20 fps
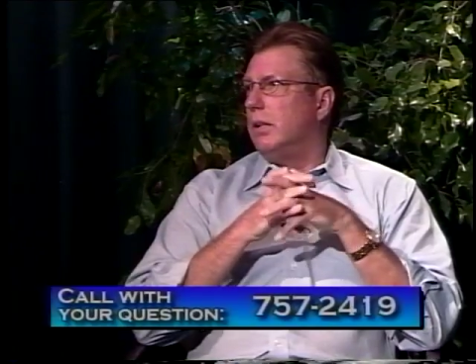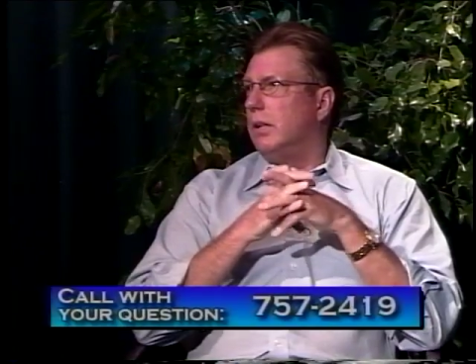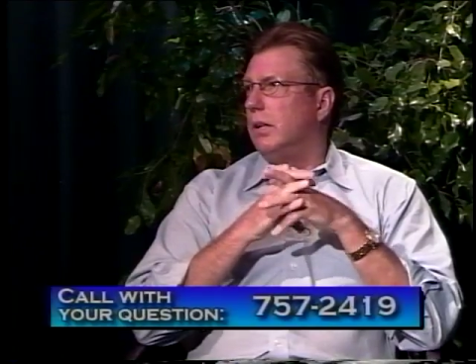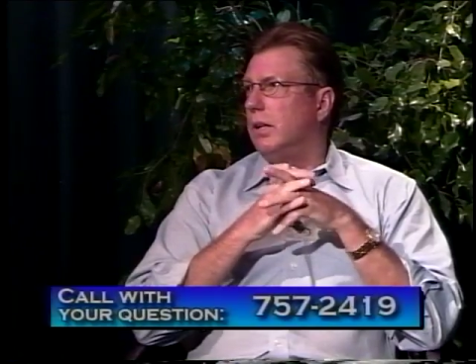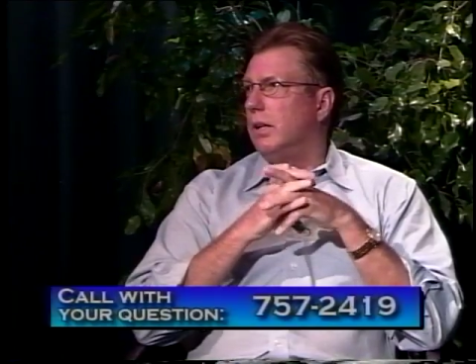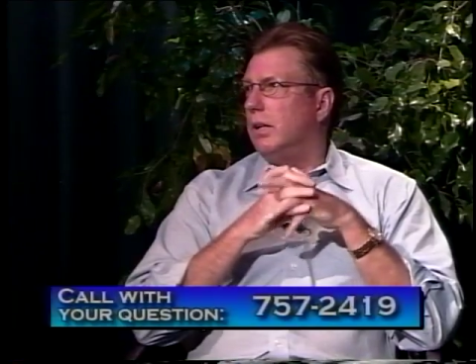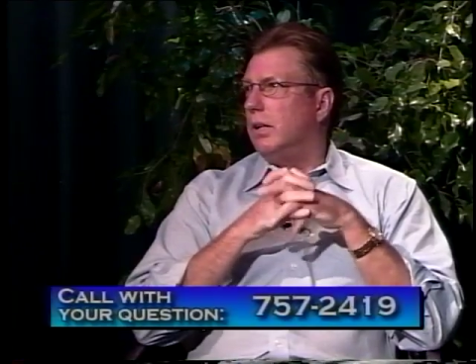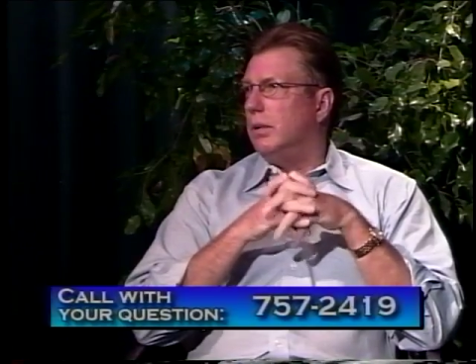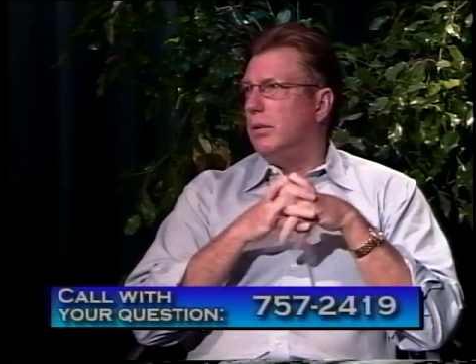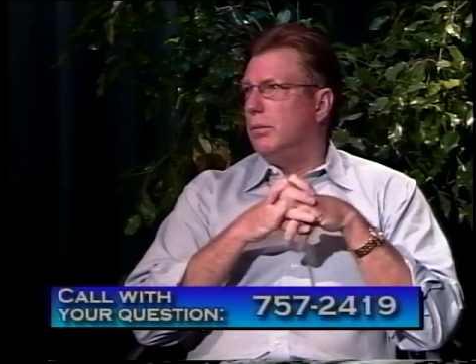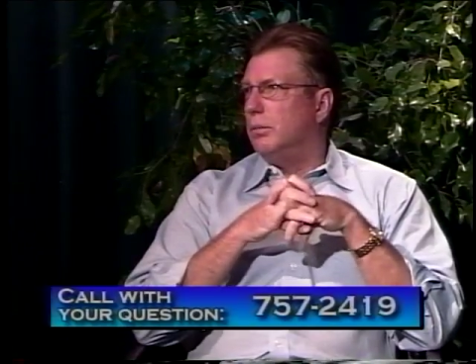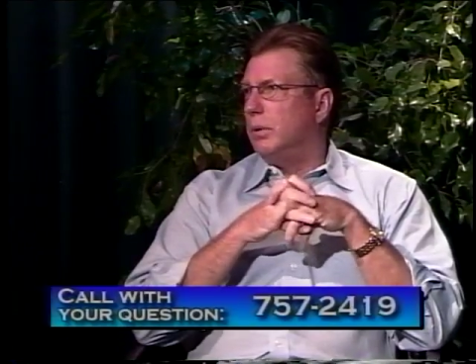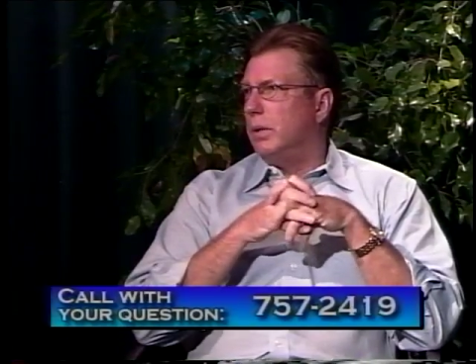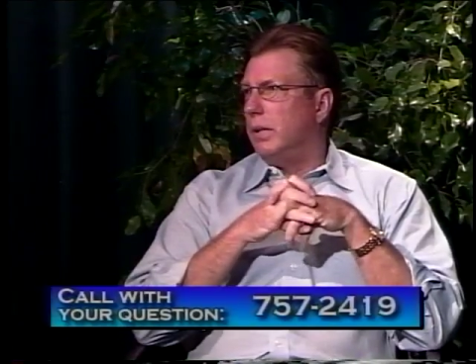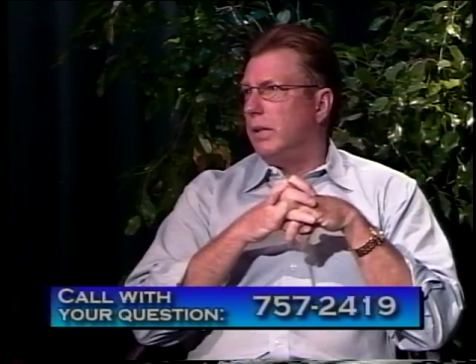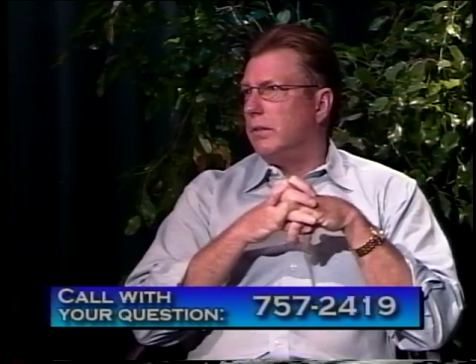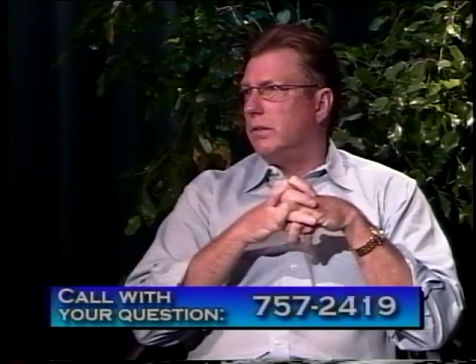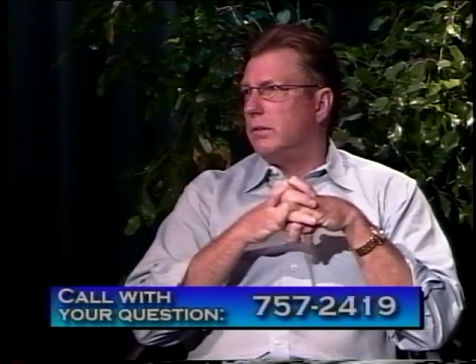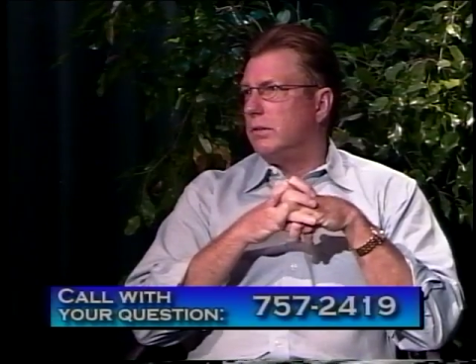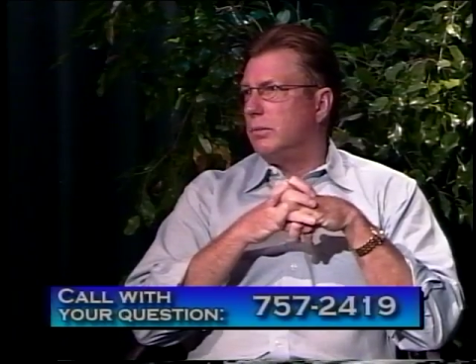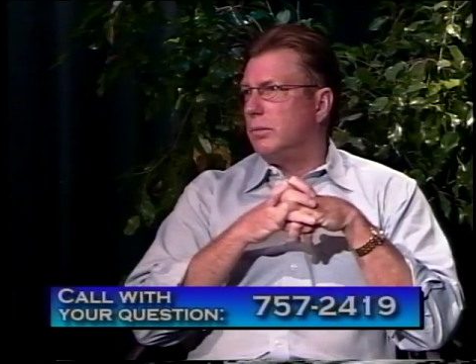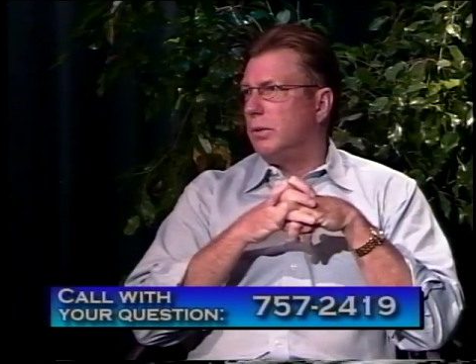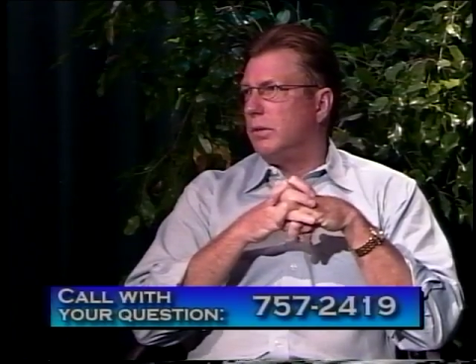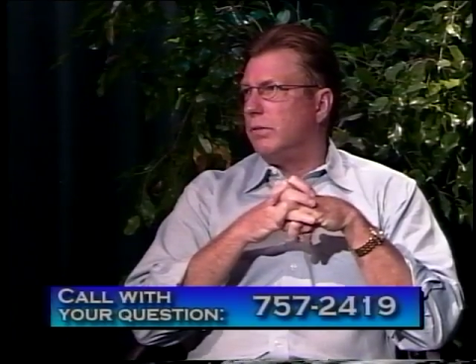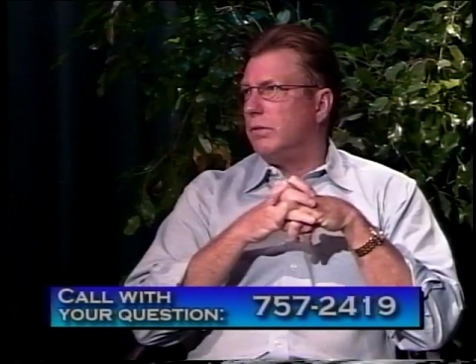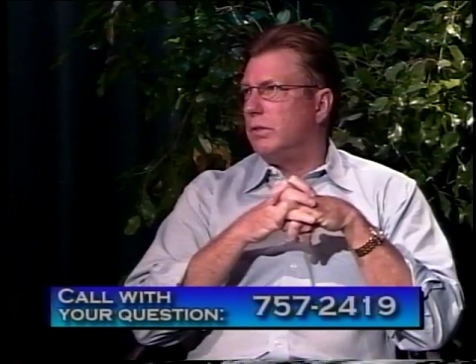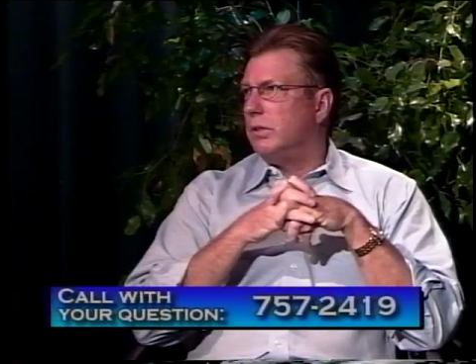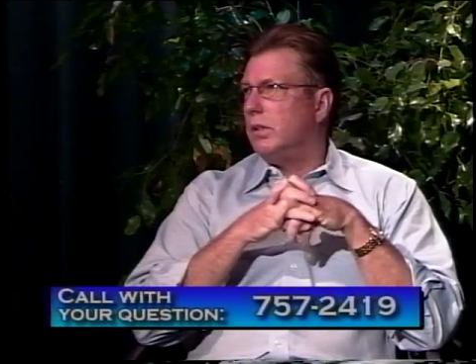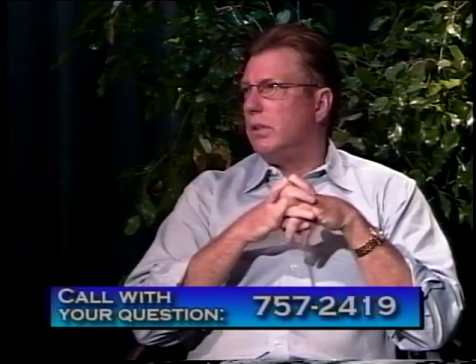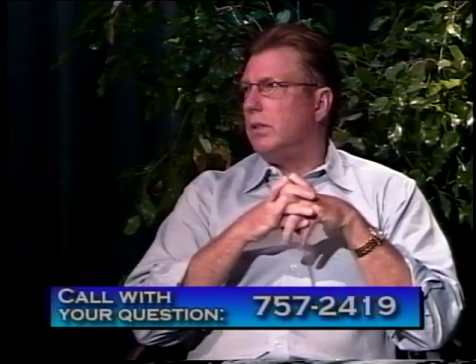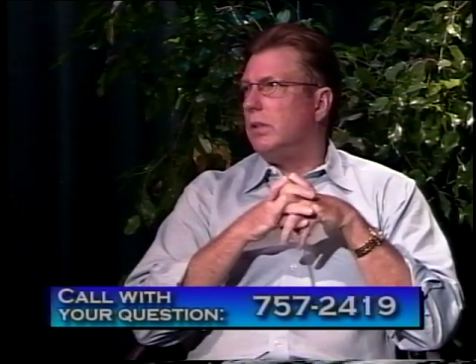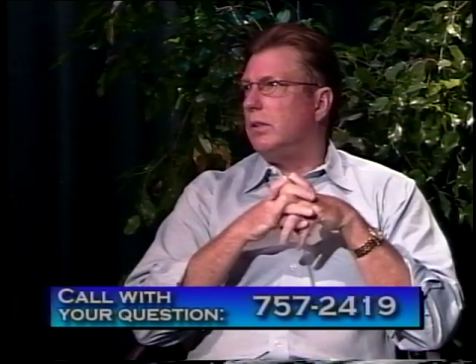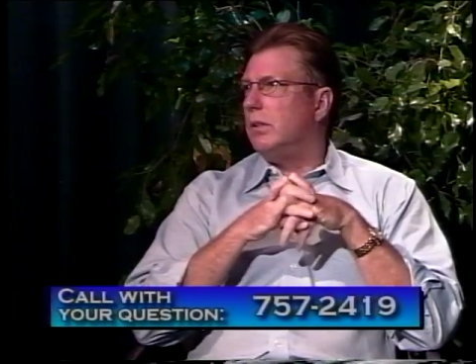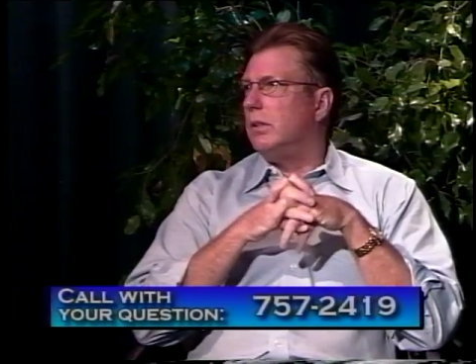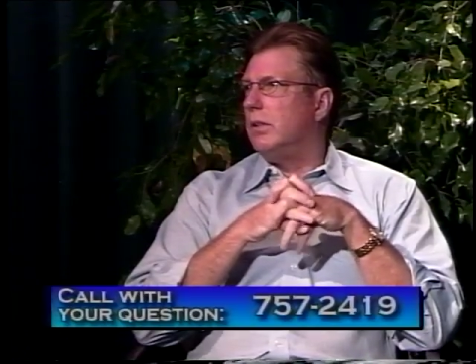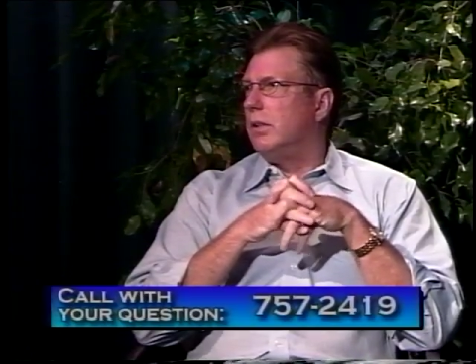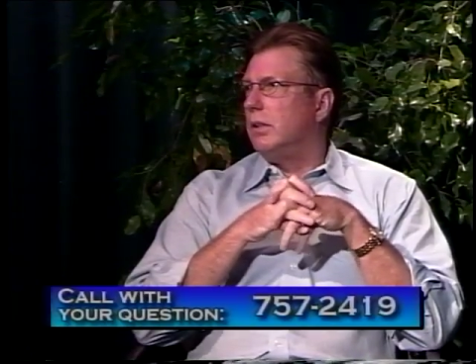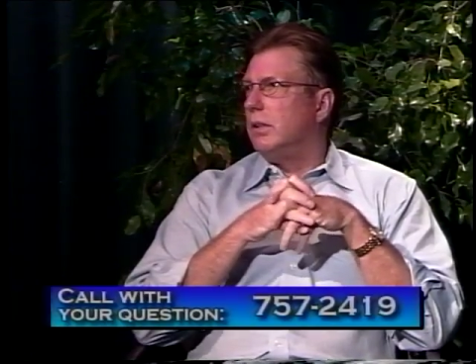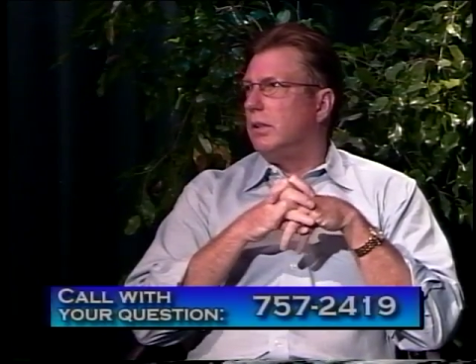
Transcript: Um, as we've seen,